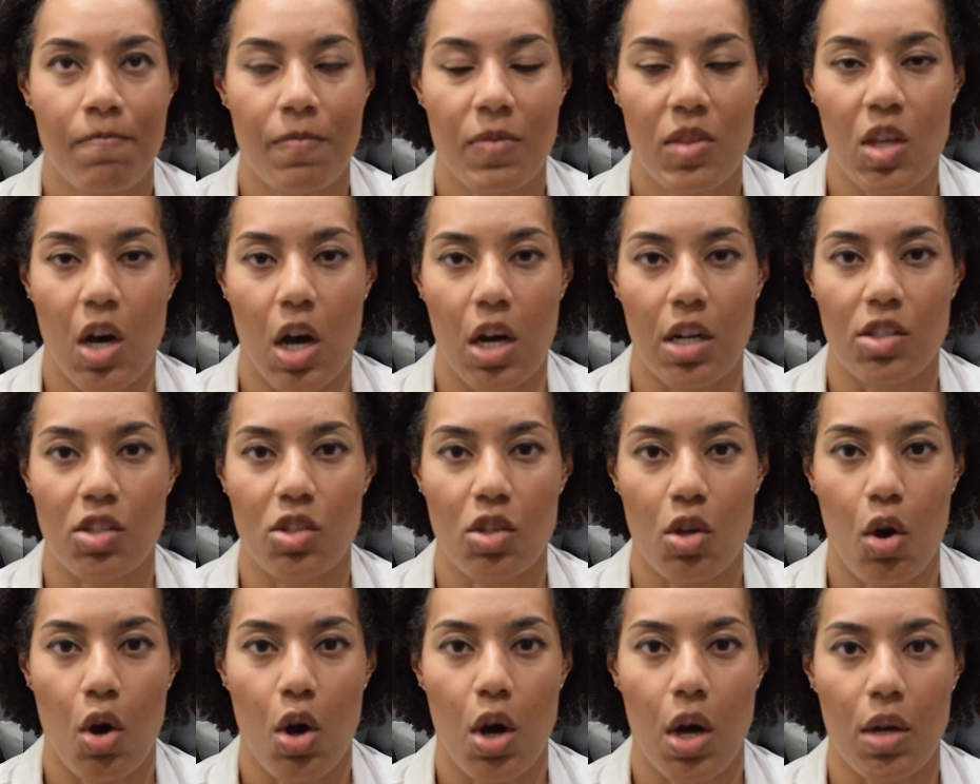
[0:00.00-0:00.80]
thoughts
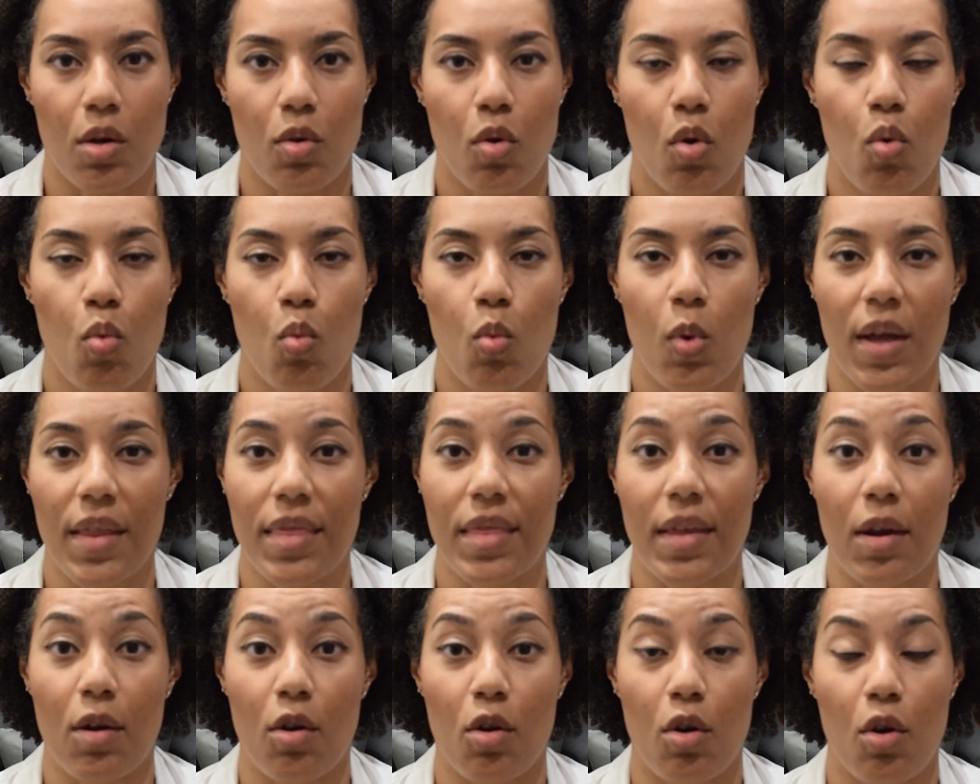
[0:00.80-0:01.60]
on what
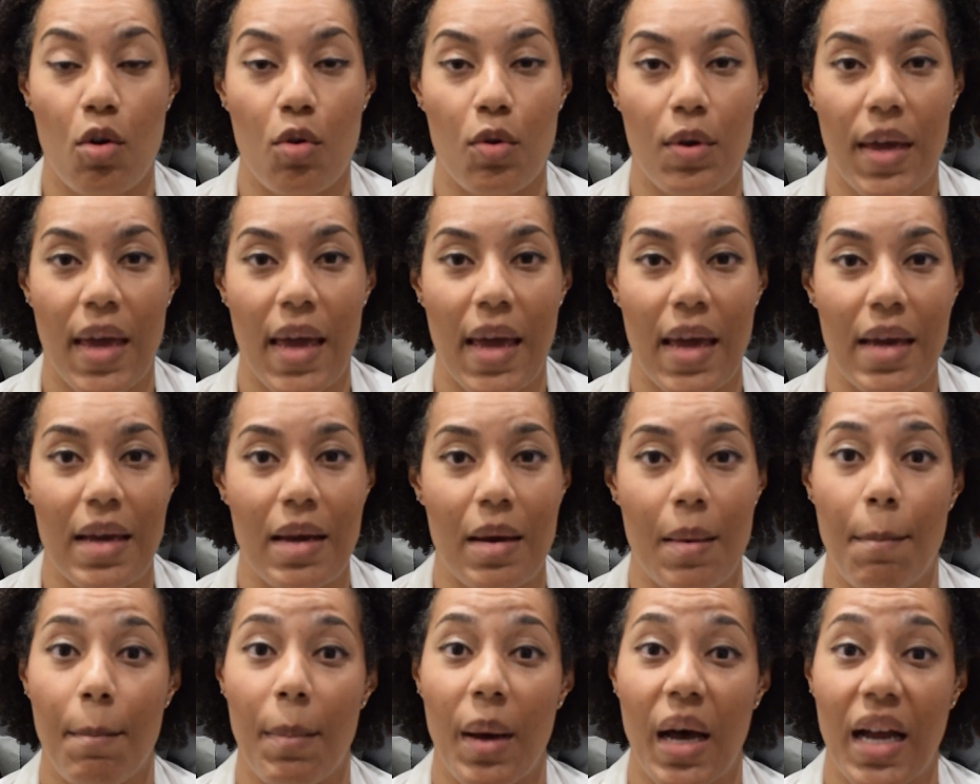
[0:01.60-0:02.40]
they are okay
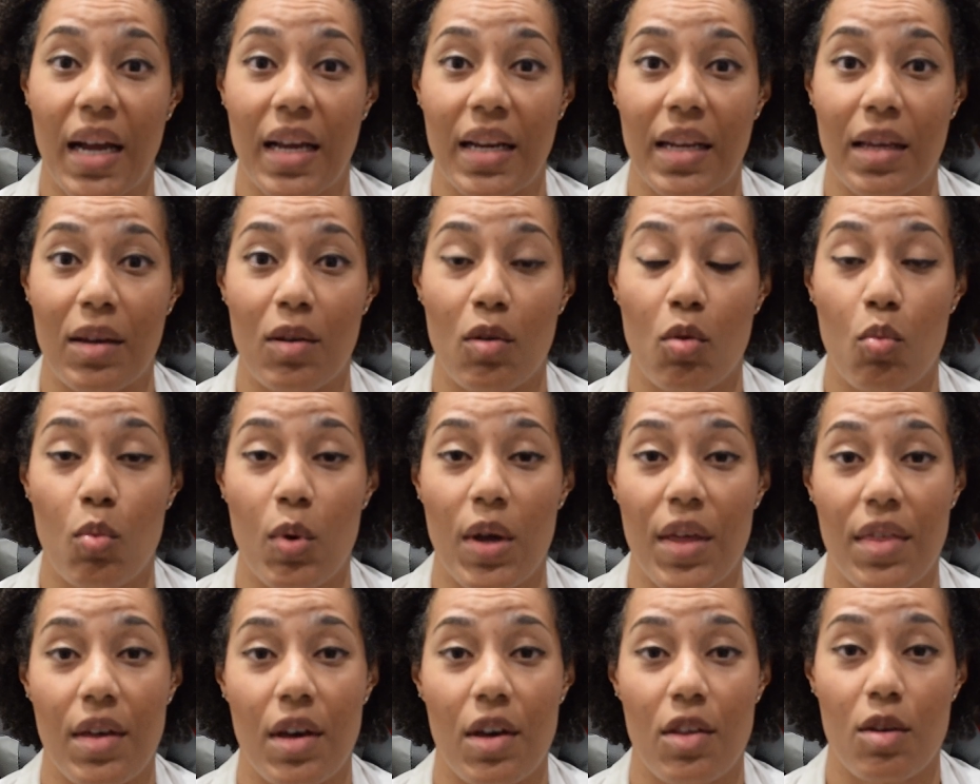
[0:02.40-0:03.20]
combining
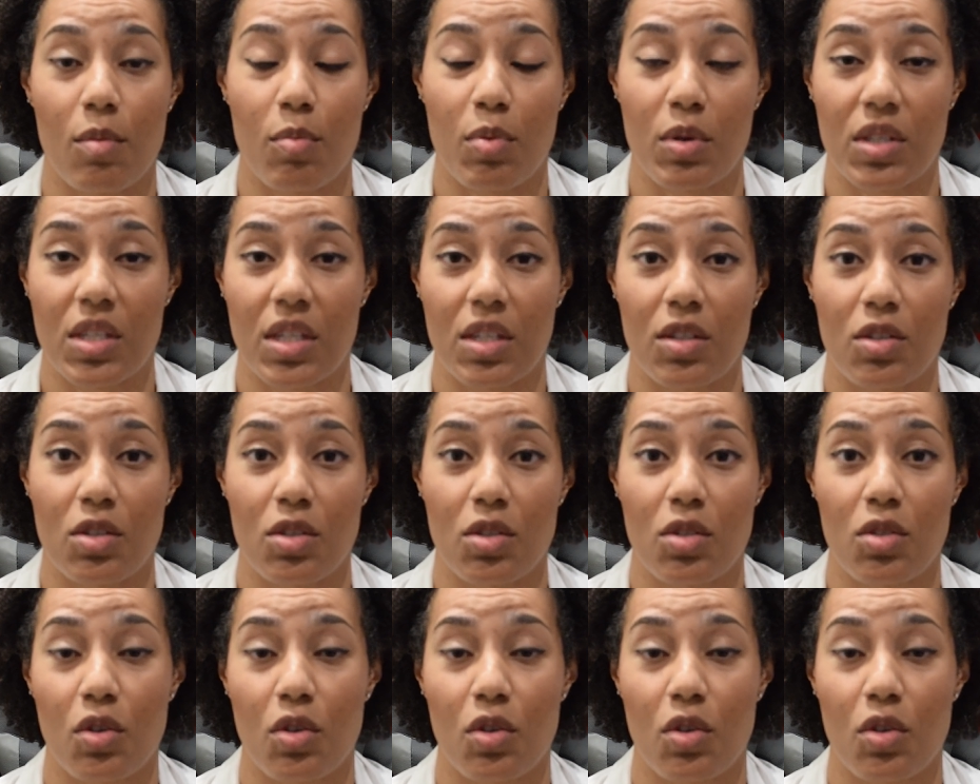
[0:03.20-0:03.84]
with other procedures.